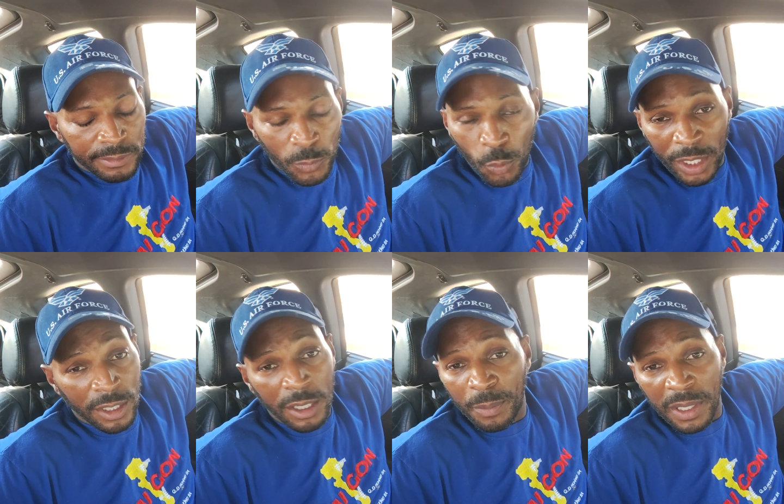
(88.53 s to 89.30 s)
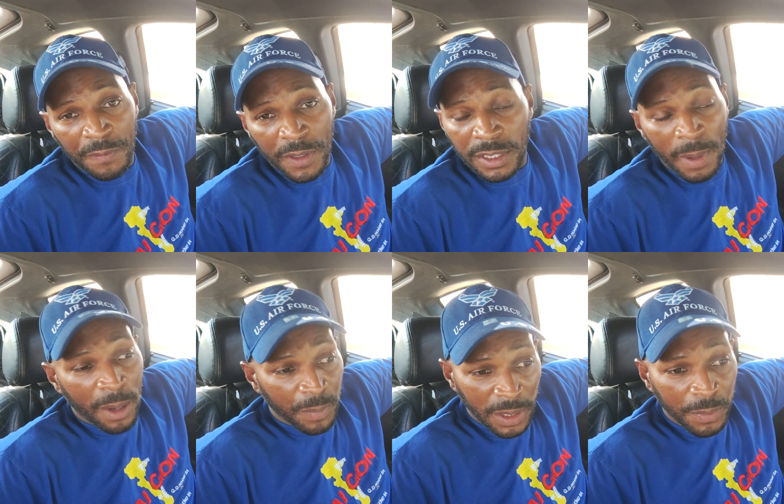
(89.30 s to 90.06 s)
one of the good benefits
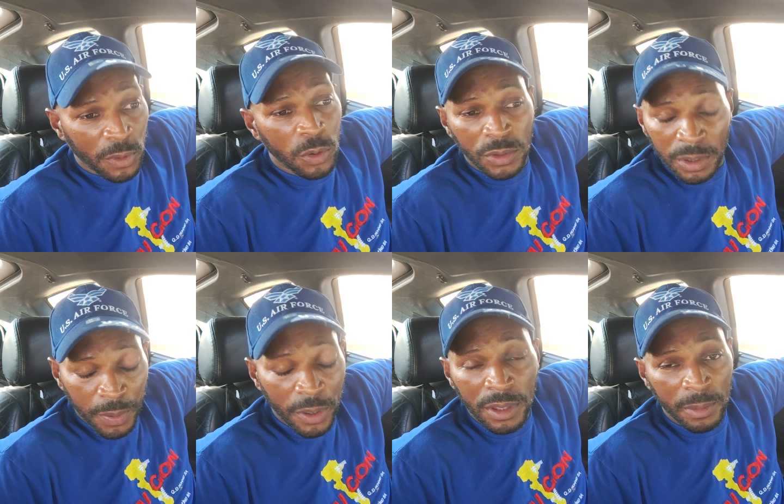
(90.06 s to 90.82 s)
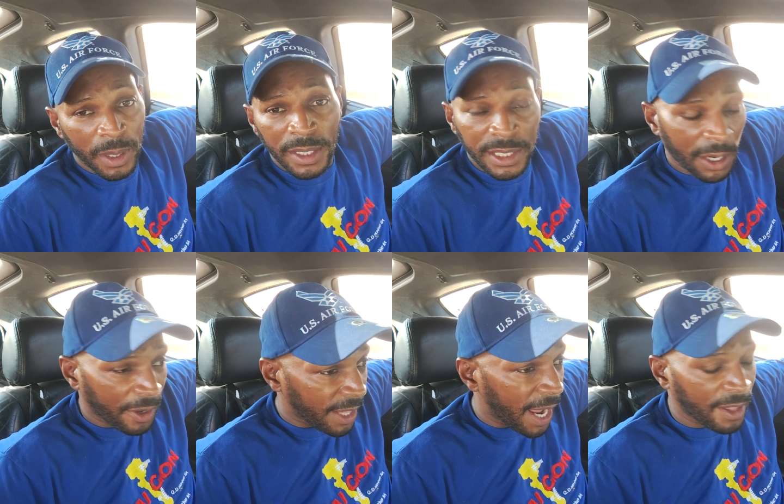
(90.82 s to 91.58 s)
about people who support the
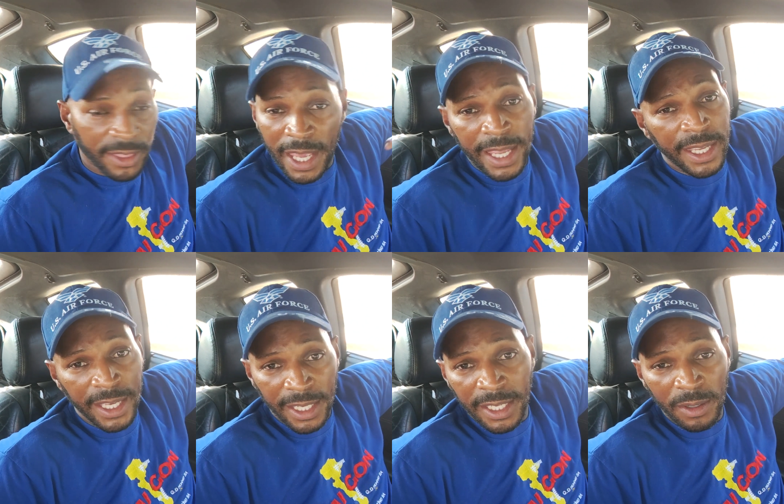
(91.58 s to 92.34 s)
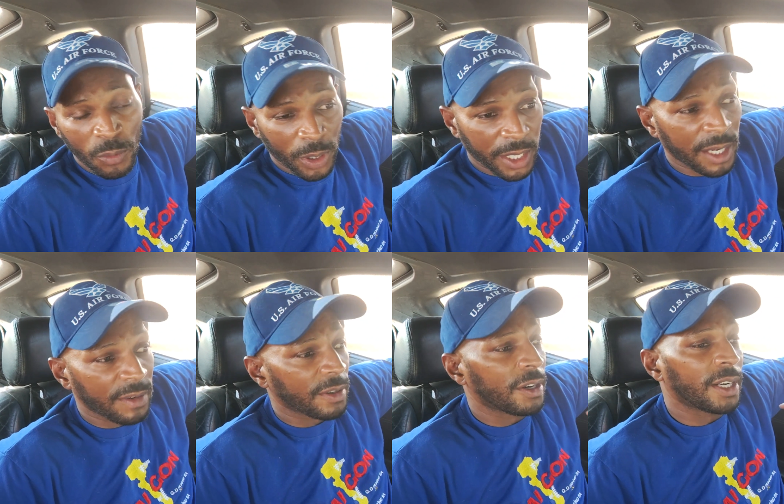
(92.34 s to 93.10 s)
military, they get it,
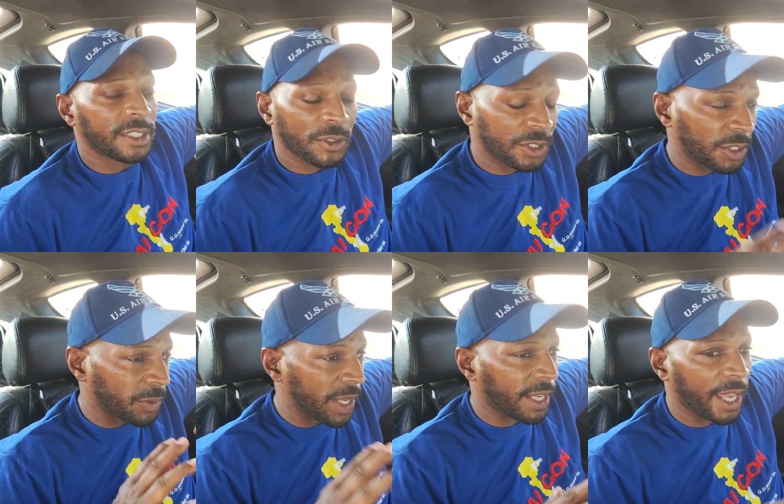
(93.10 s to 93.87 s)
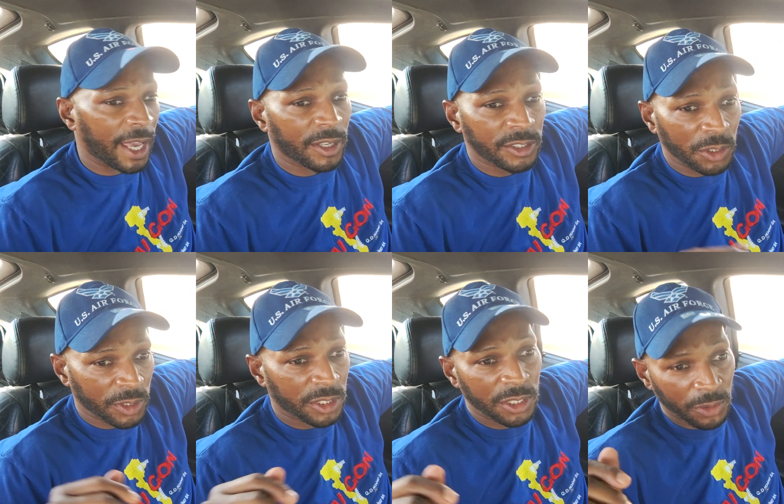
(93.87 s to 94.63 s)
whatever. And so she was like, yeah, she
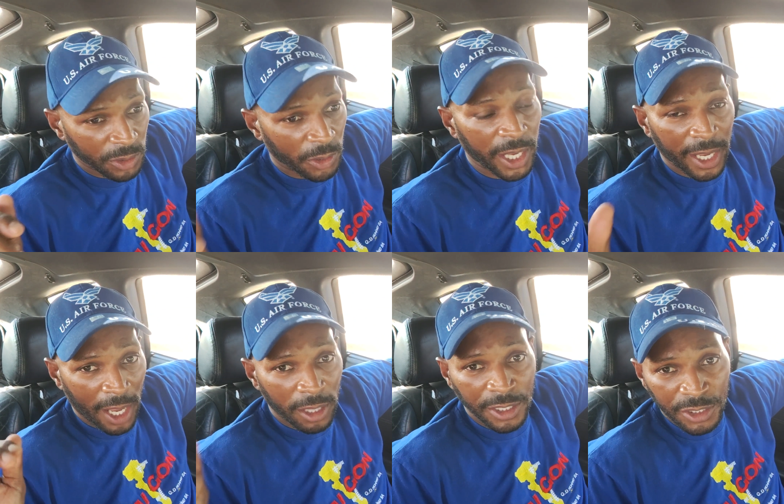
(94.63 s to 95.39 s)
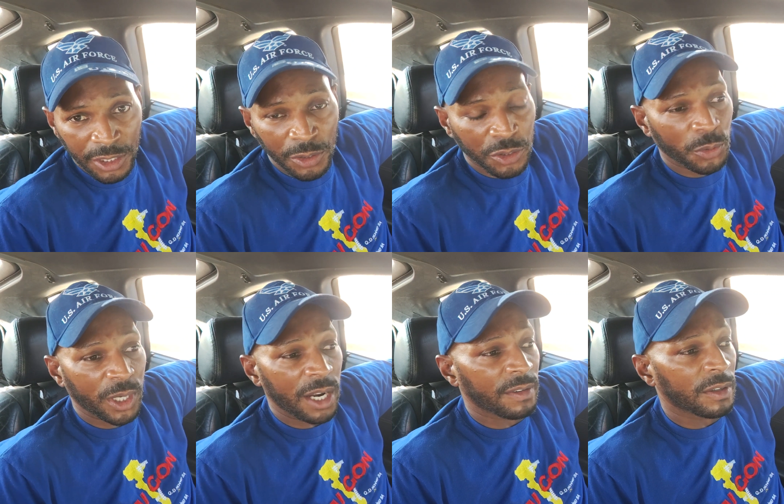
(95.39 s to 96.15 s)
was okay. I'll excuse you,
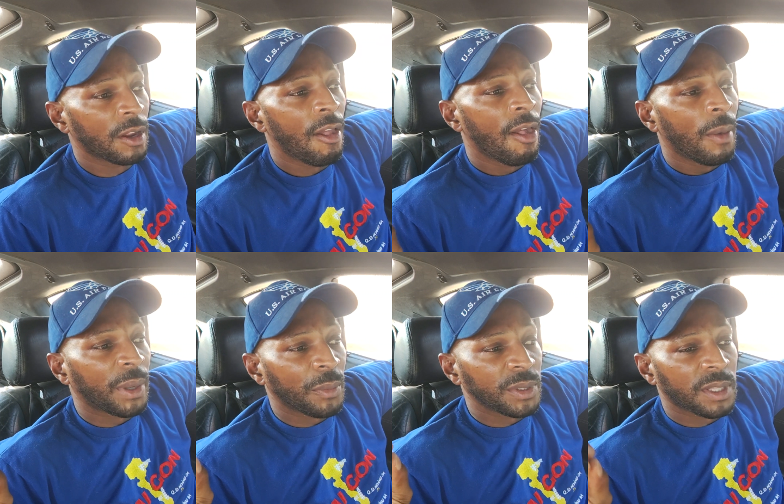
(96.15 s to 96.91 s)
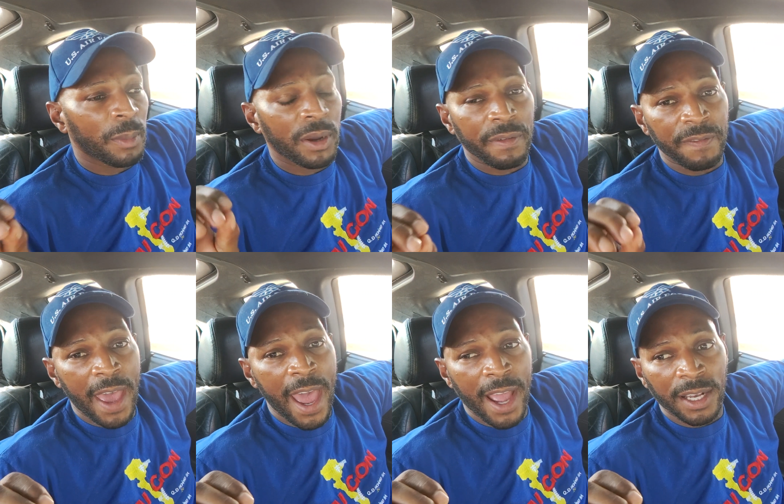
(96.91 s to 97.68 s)
whatever. But it was the mere
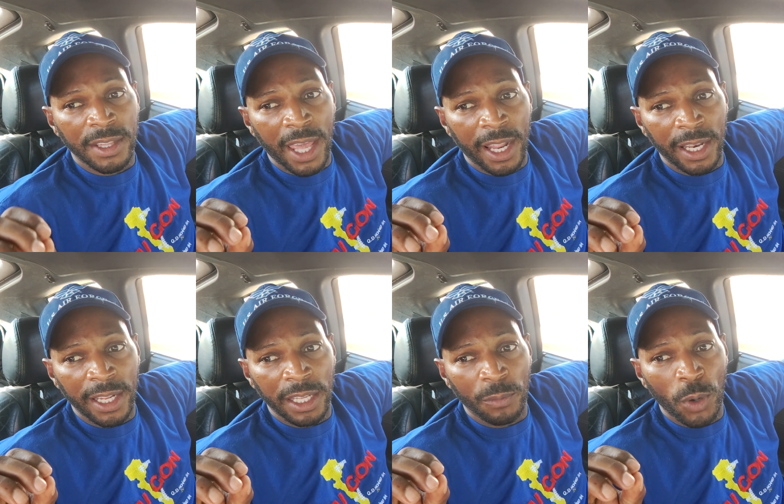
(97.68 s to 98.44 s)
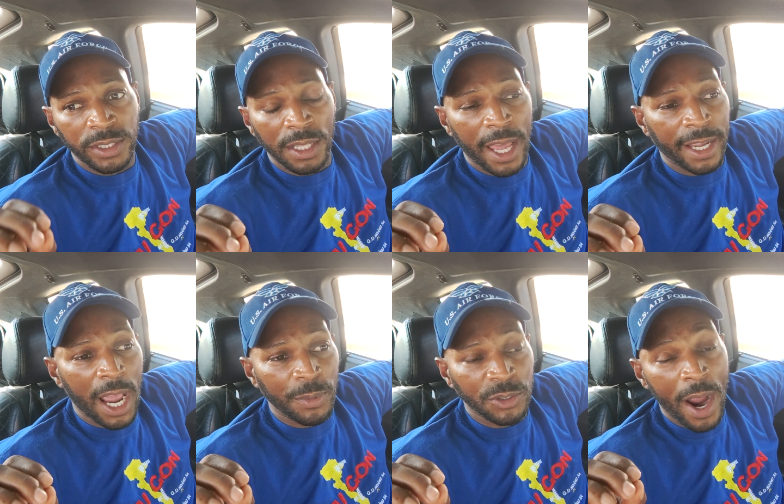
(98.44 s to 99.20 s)
fact that it wasn't like
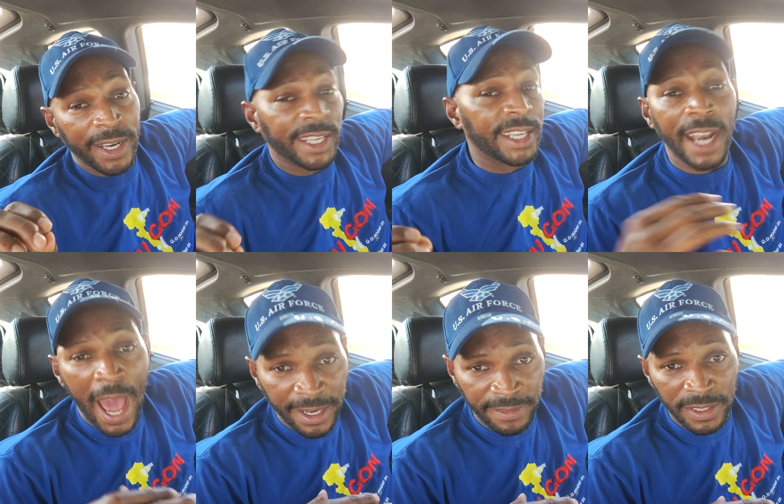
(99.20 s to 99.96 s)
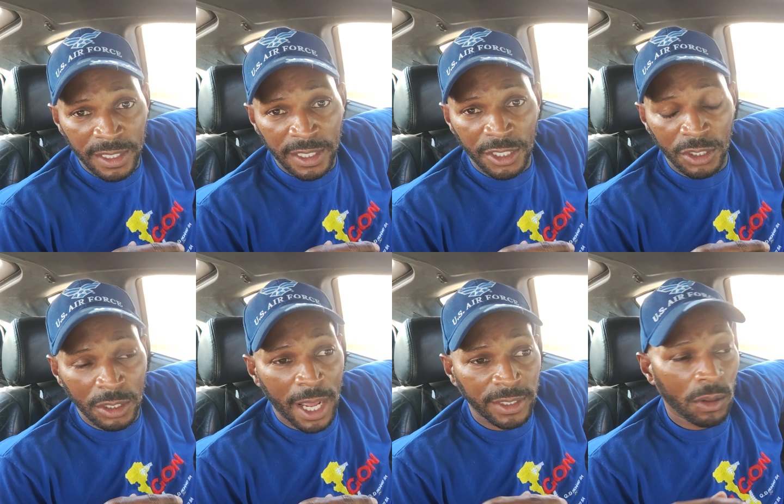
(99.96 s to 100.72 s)
I was trying to get out of it.
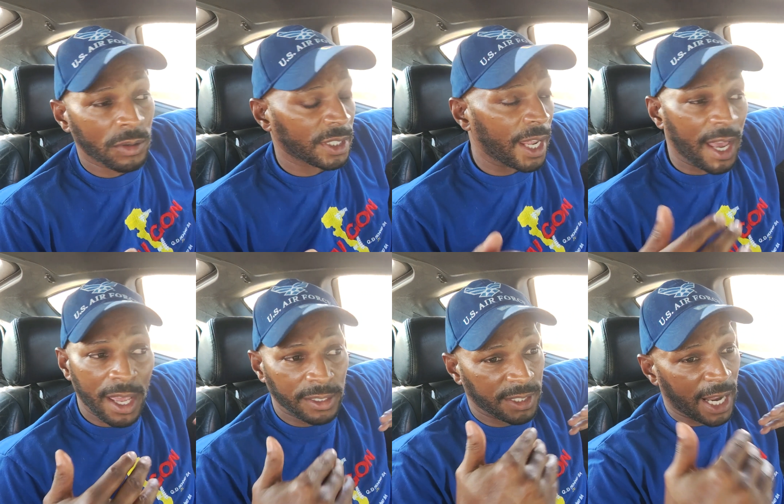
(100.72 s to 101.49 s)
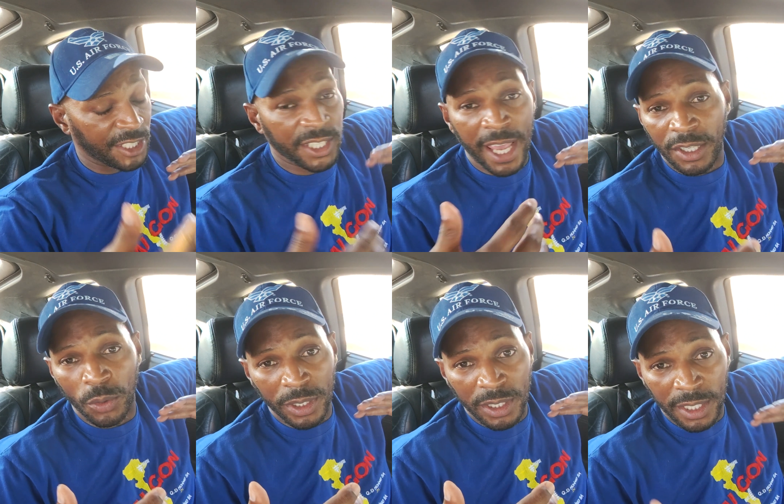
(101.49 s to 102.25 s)
And I told her, I said, I just can't
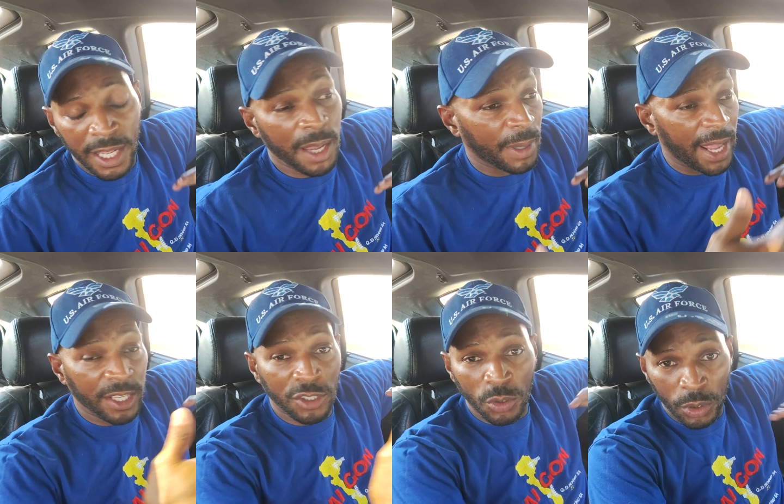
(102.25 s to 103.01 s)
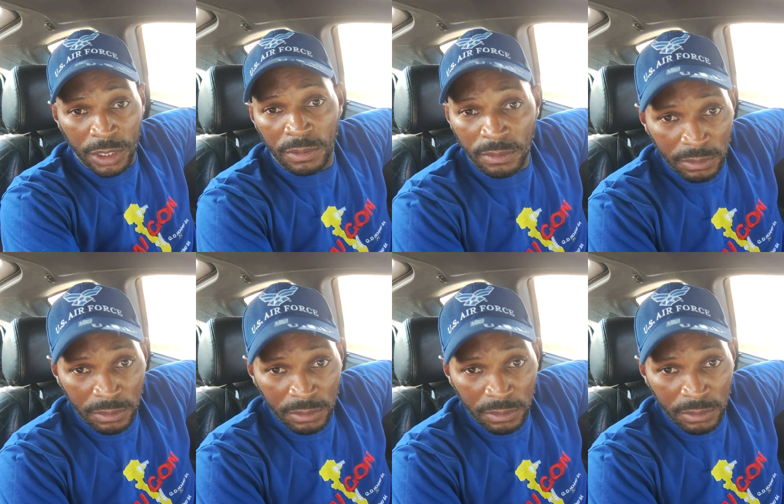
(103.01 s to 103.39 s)
do it today, but I could do it,